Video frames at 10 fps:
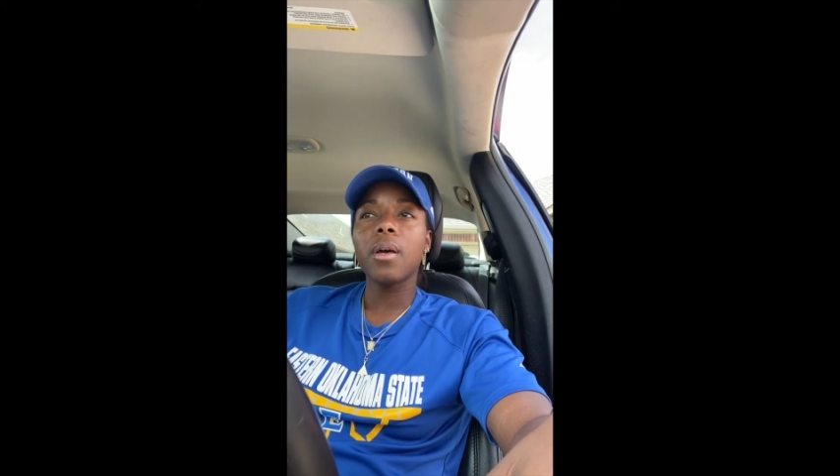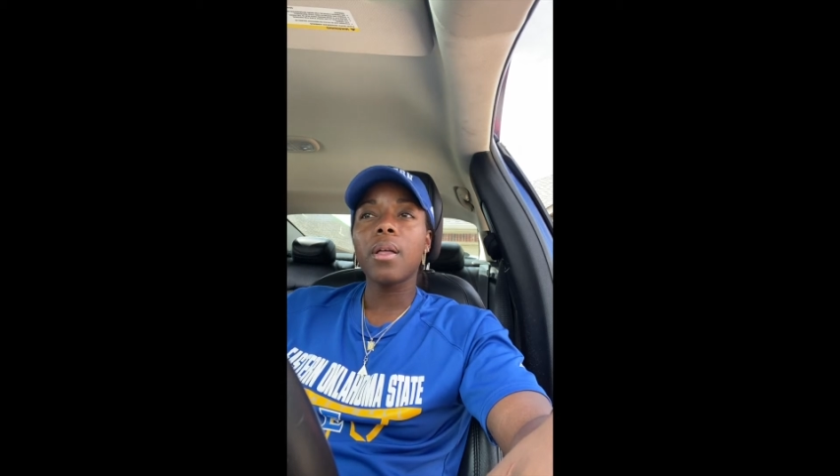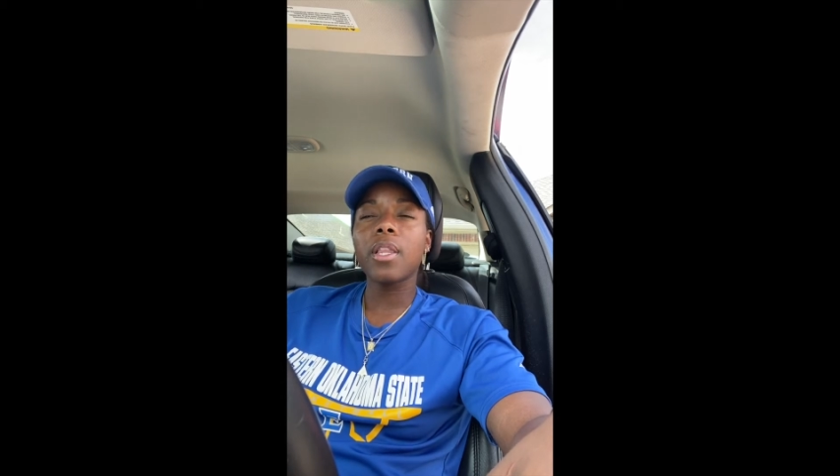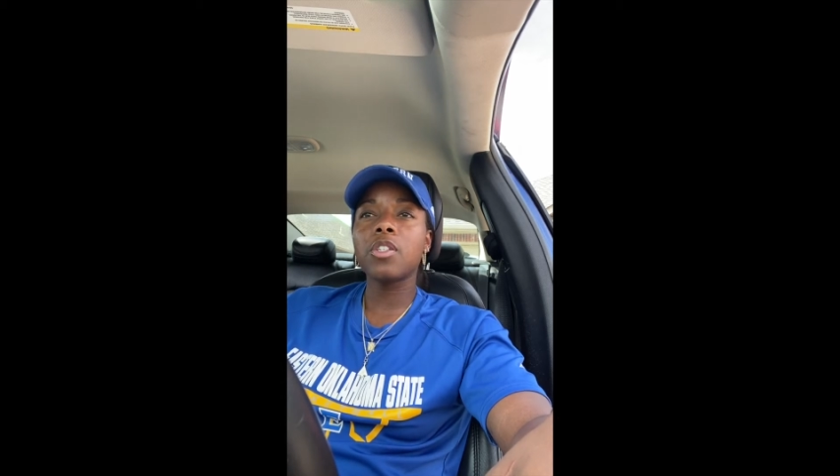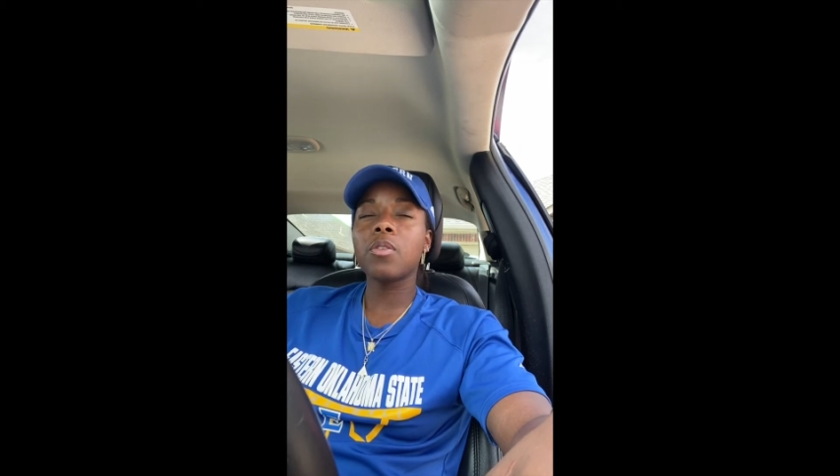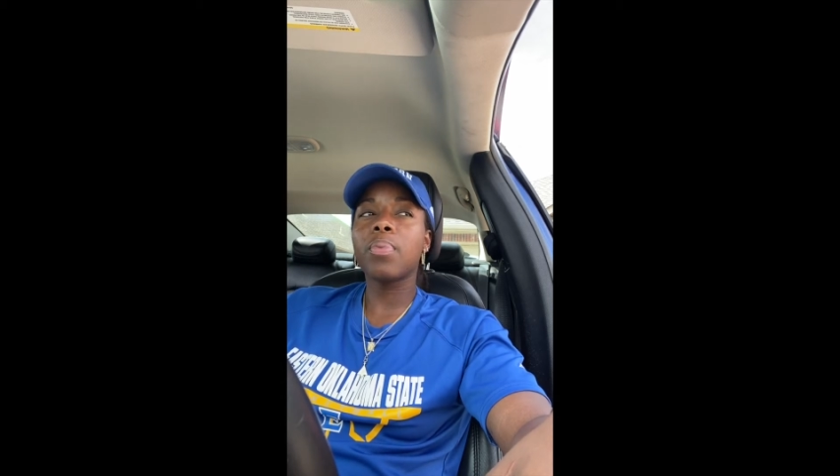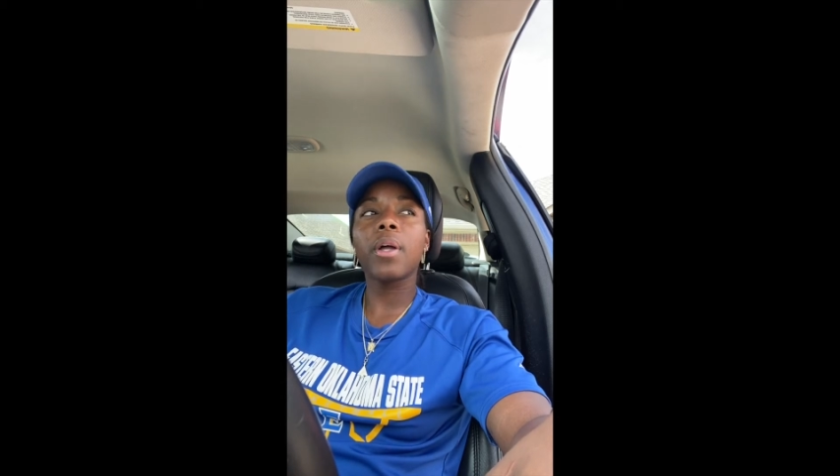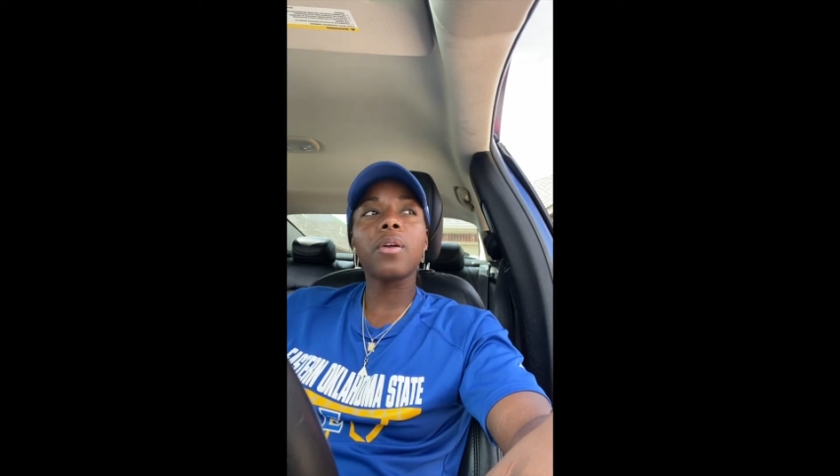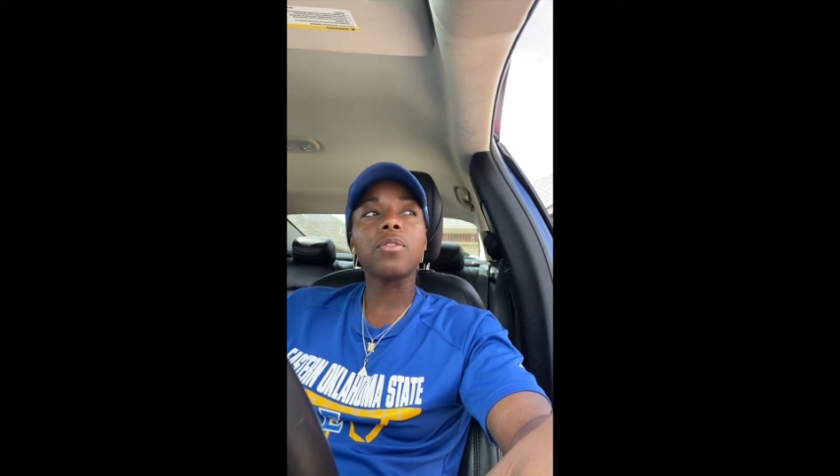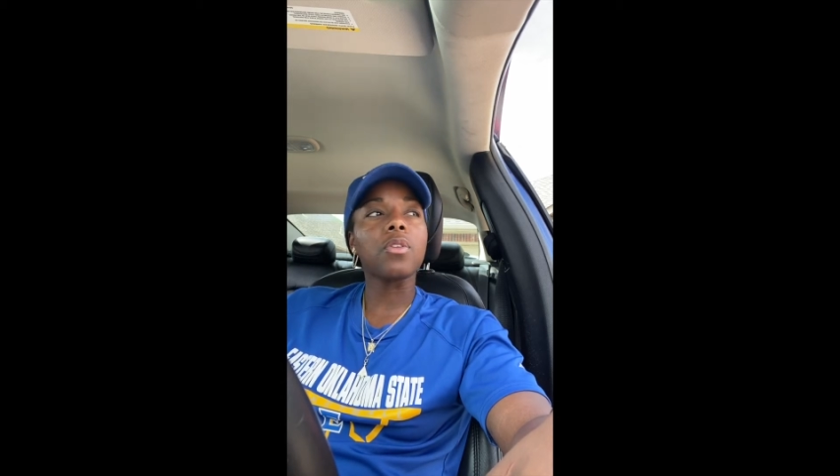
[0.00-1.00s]
let your
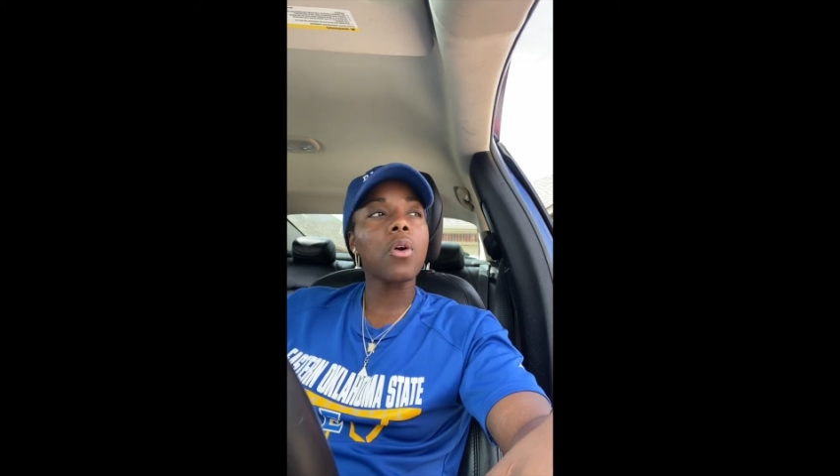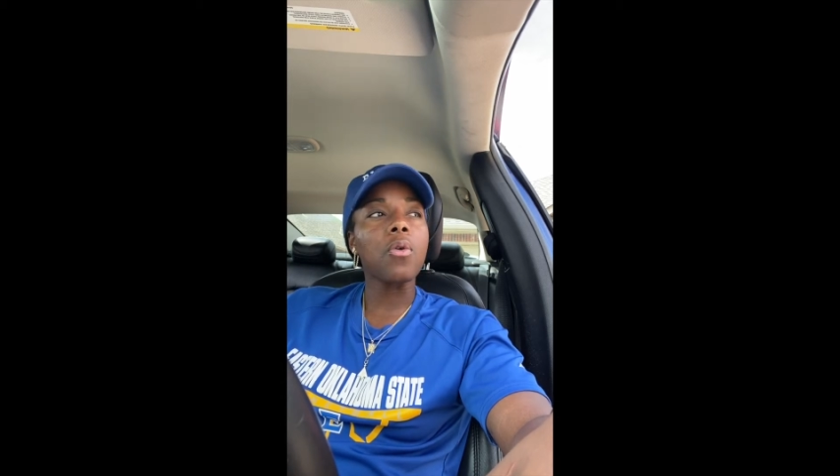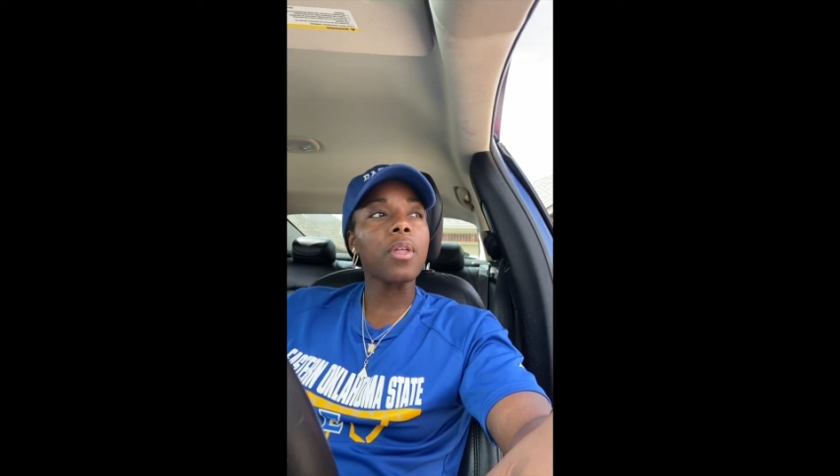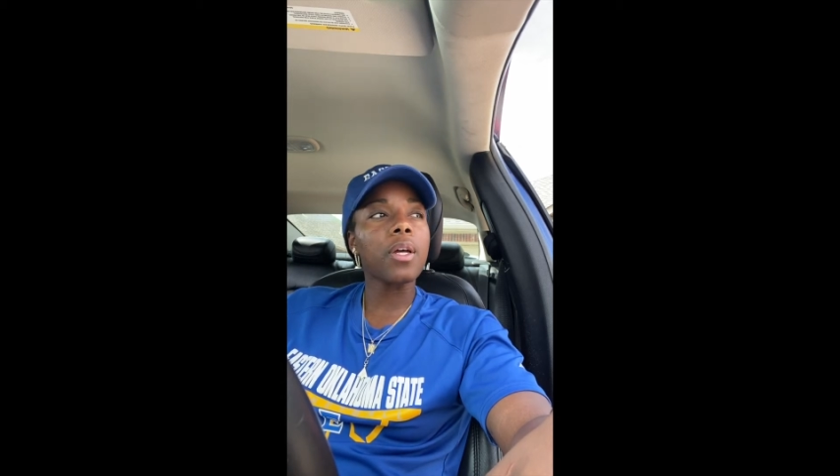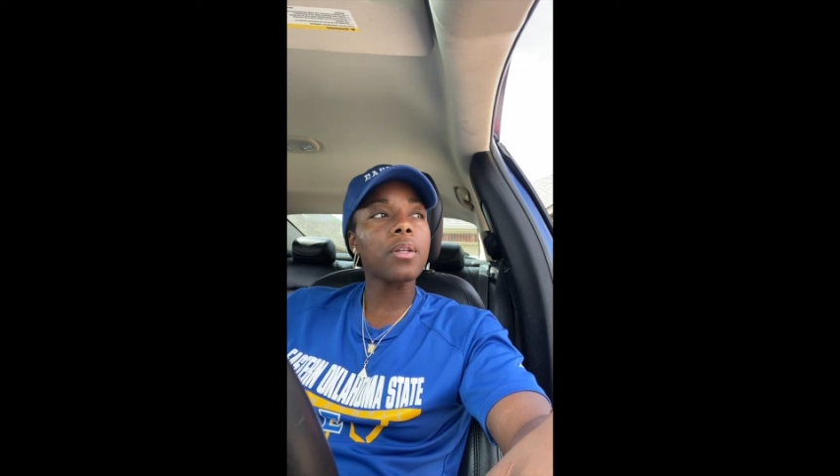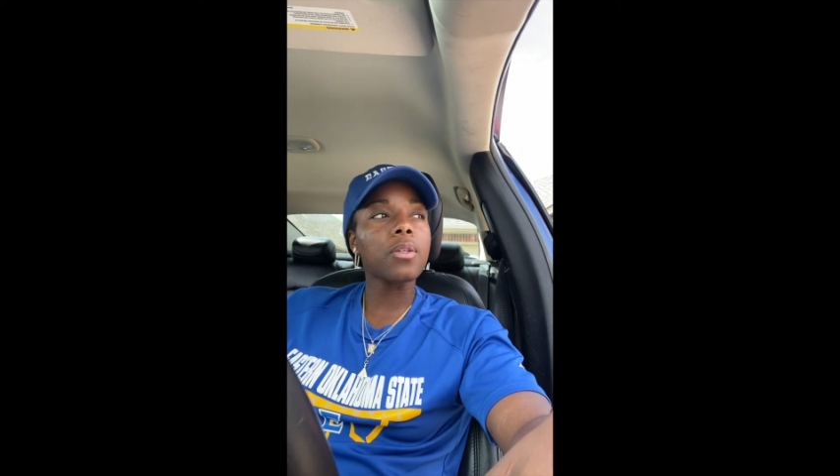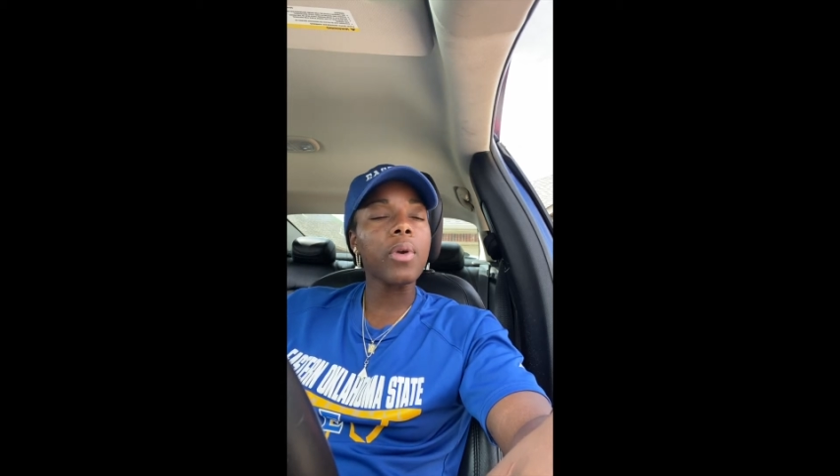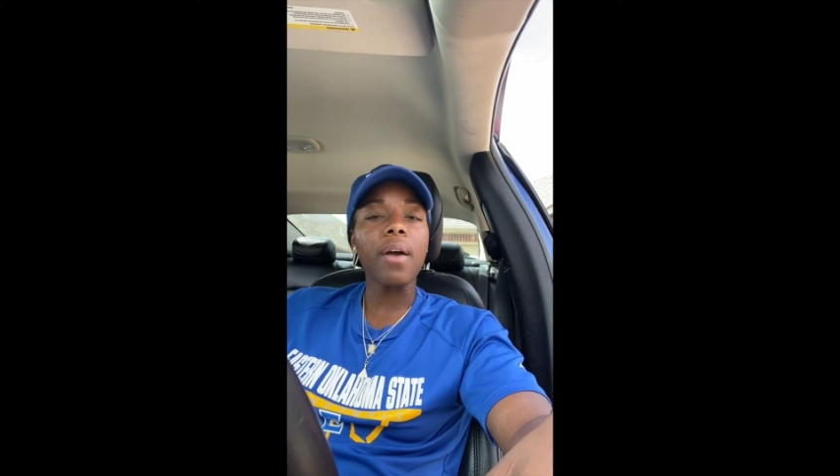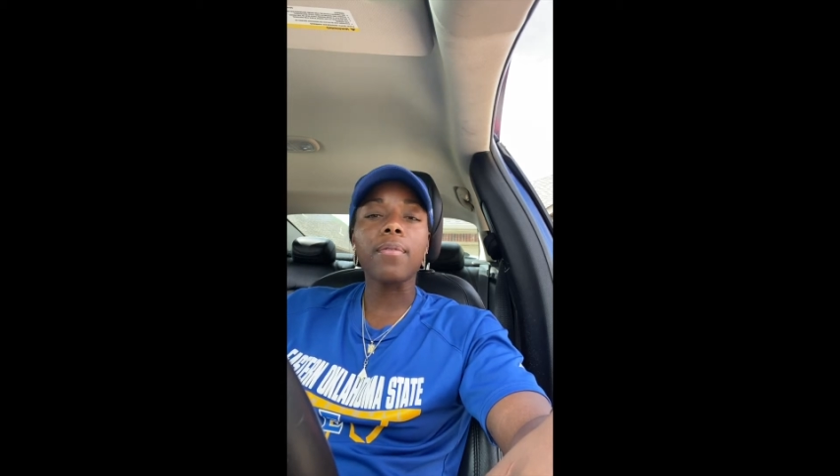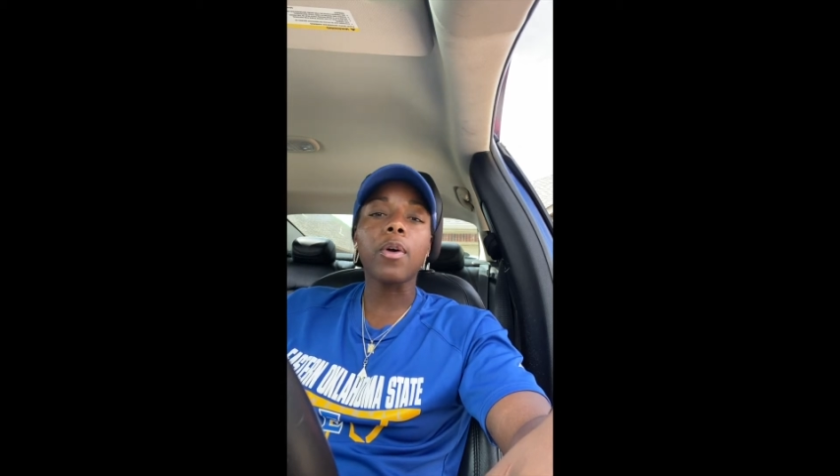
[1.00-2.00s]
players know that you have an